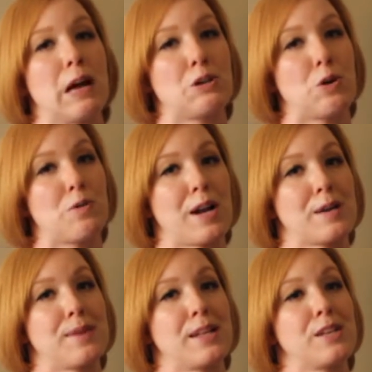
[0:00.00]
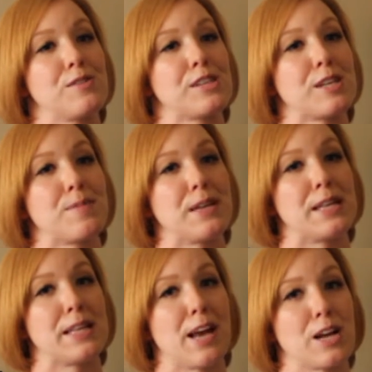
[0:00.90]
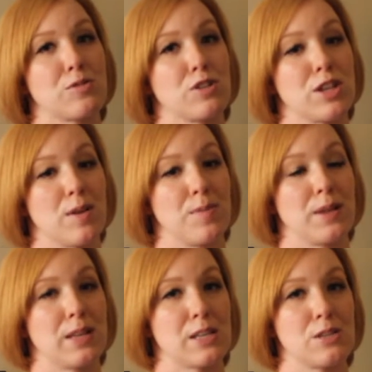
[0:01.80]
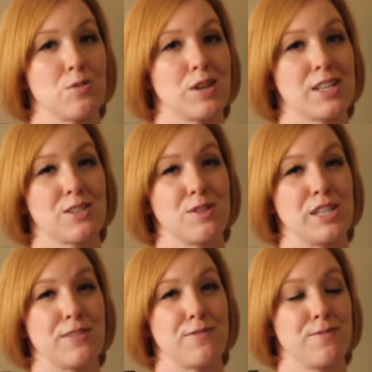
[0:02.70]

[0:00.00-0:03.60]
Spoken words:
don't recommend using them in the actual tub unless you want a squeezy